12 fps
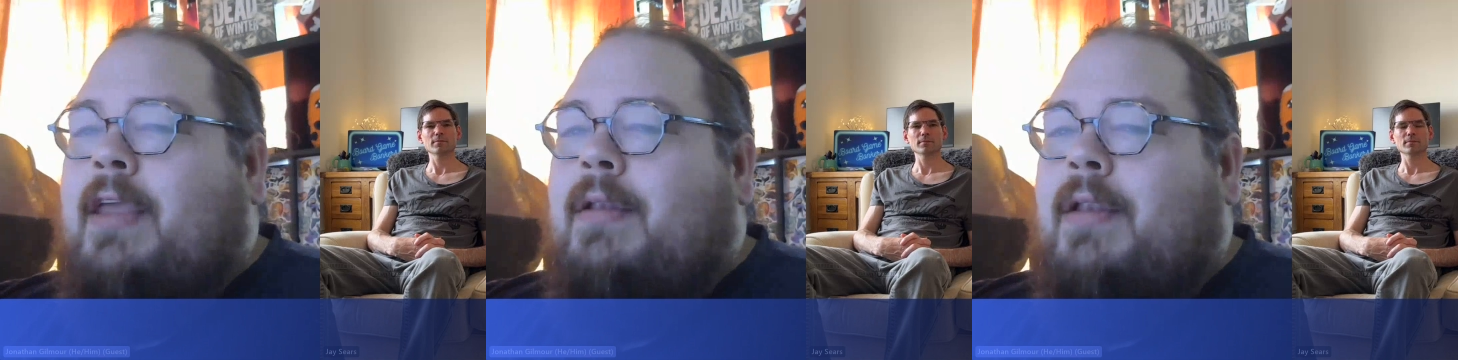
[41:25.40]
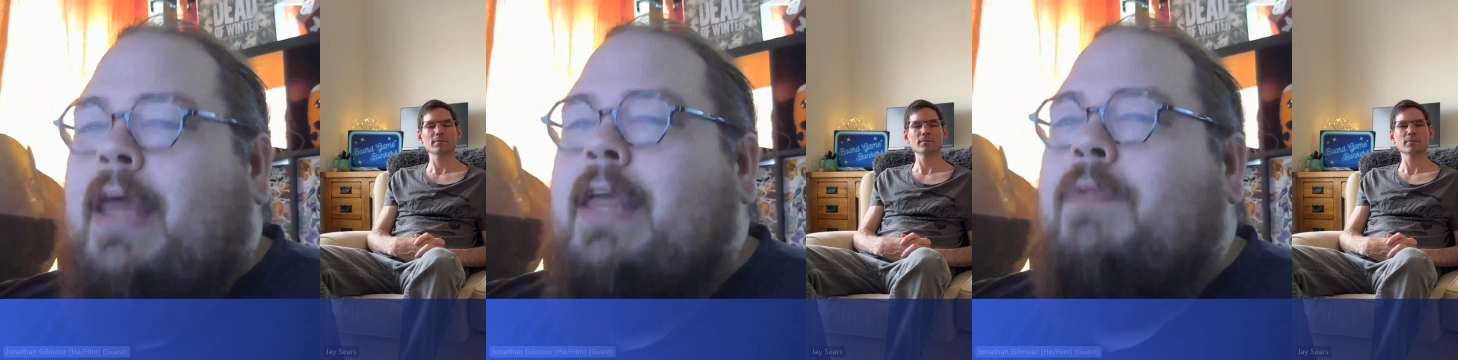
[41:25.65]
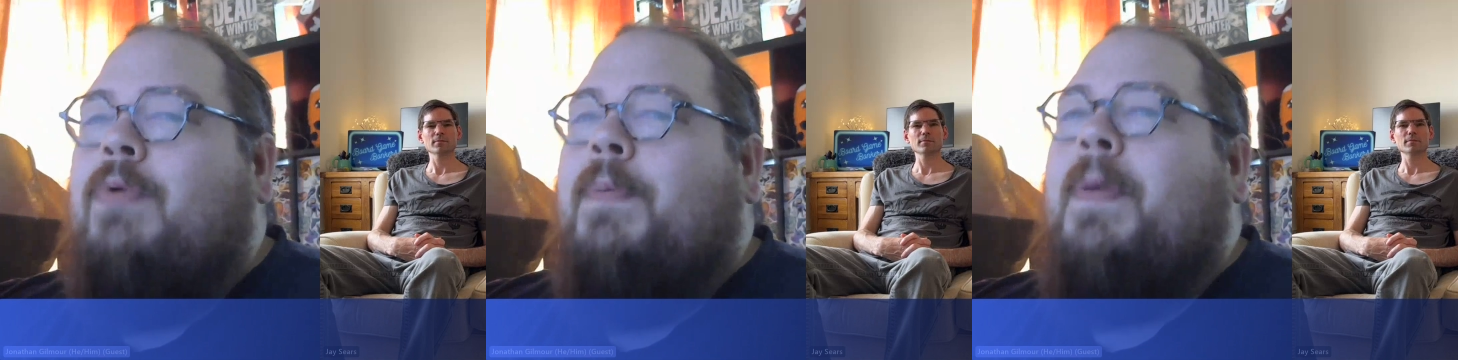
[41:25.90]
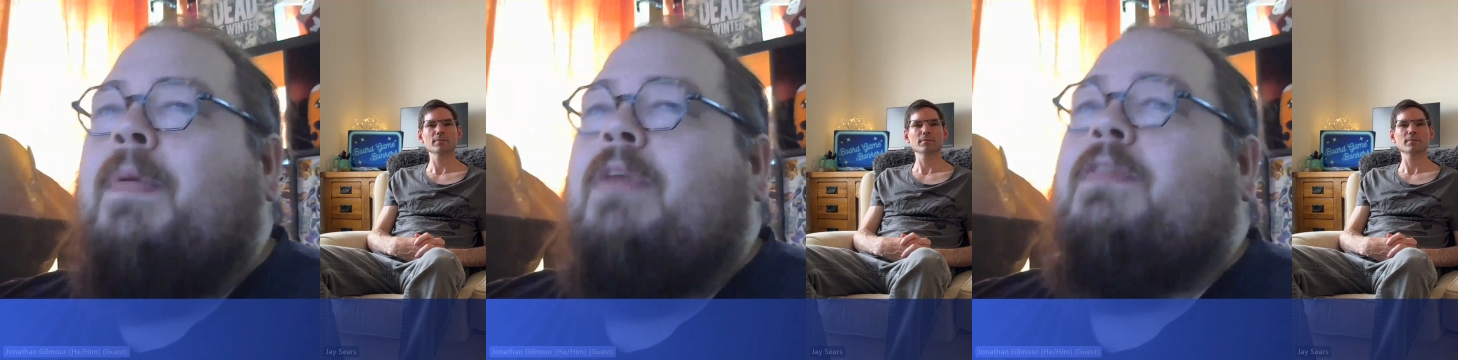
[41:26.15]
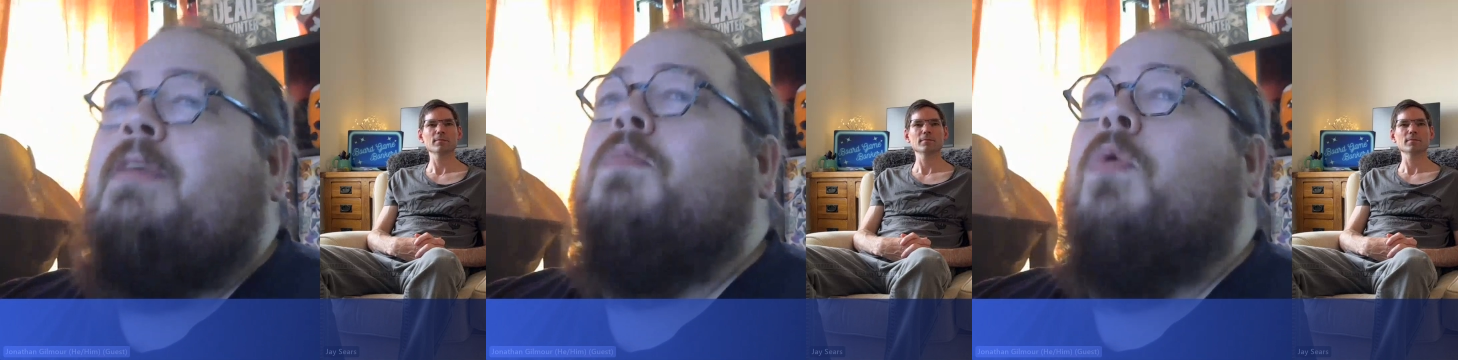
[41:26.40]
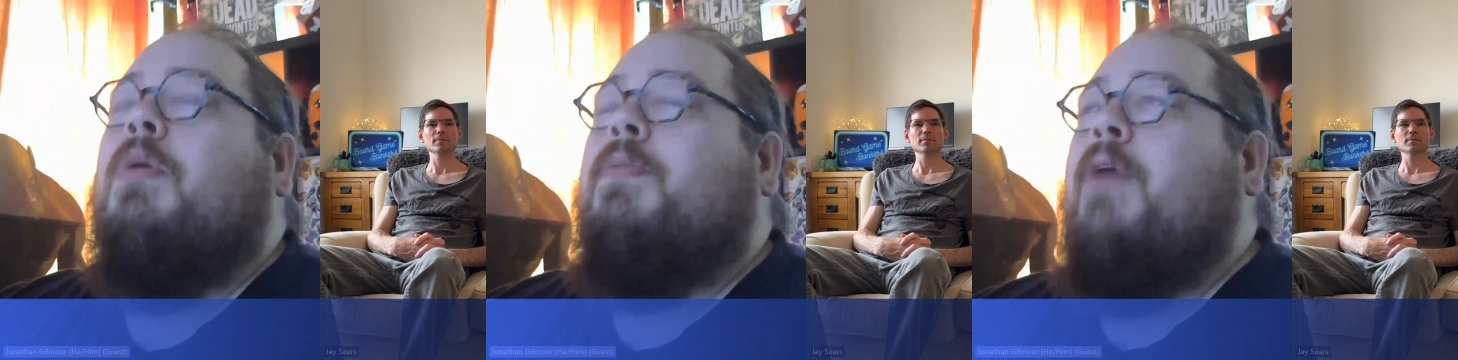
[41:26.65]
Speaker 1: I, I think, I think we'll probably see
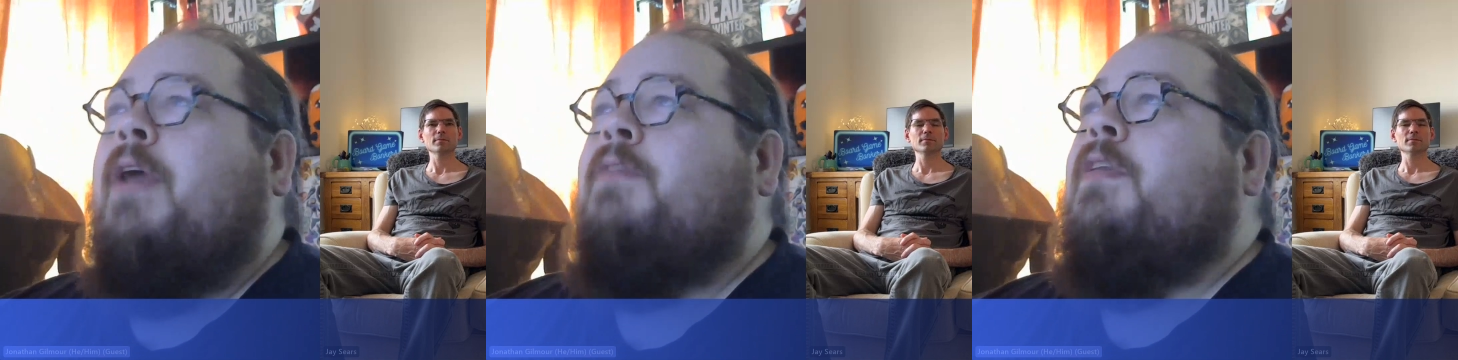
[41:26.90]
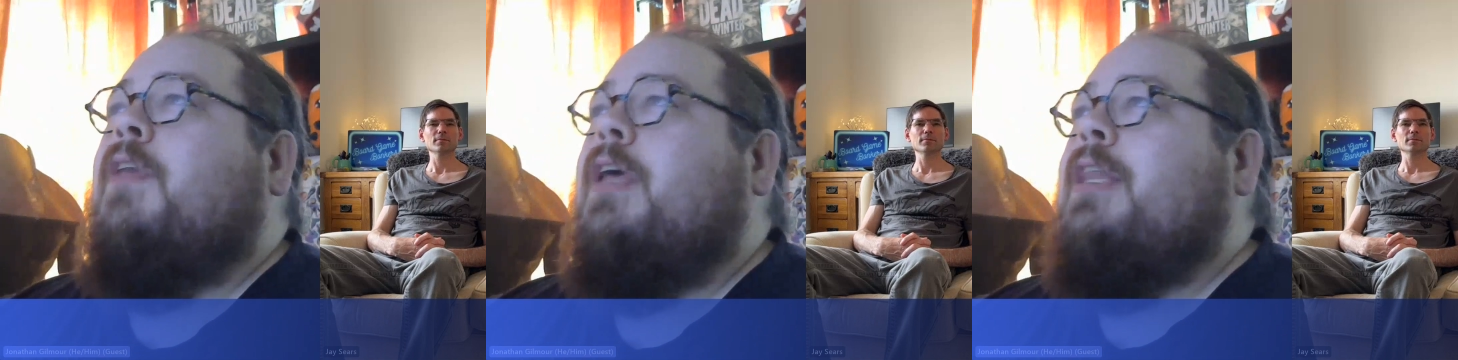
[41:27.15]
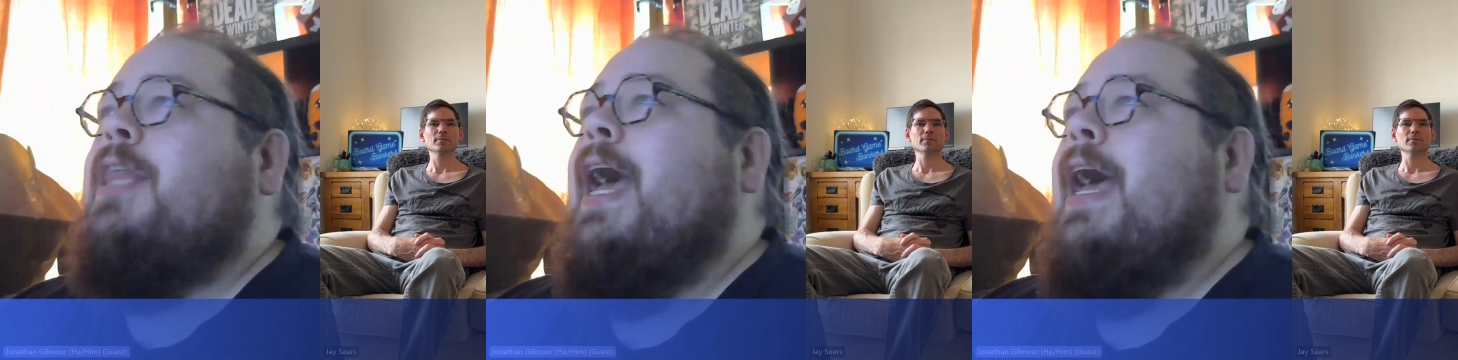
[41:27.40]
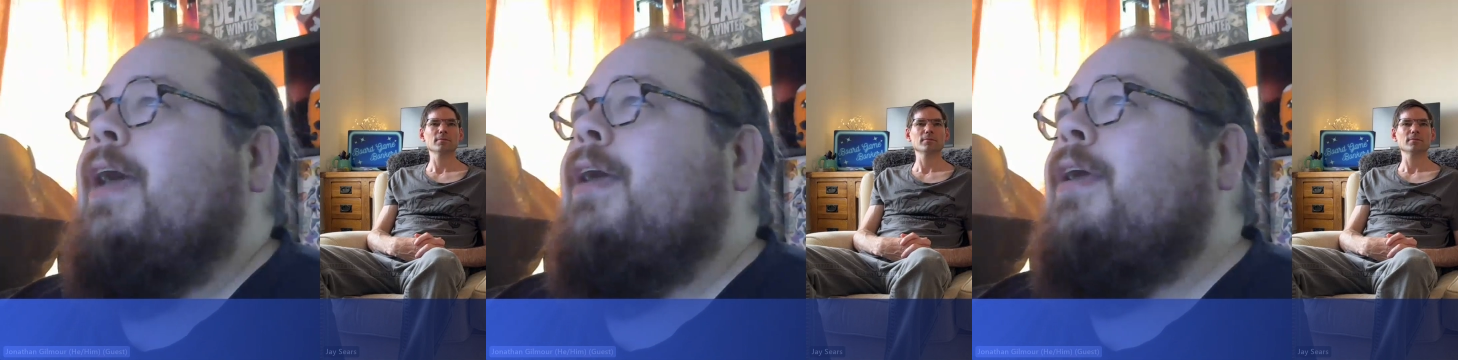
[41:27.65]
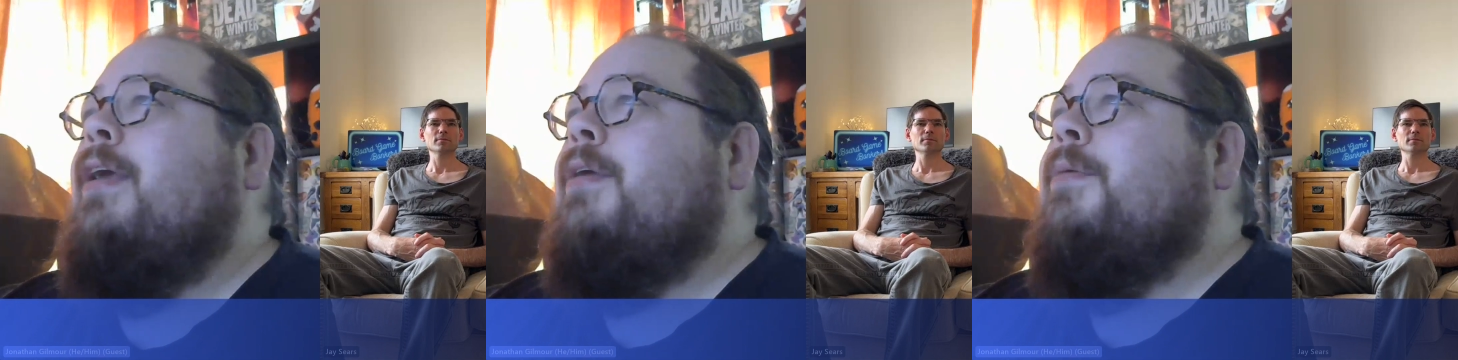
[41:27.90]
more pricing like that,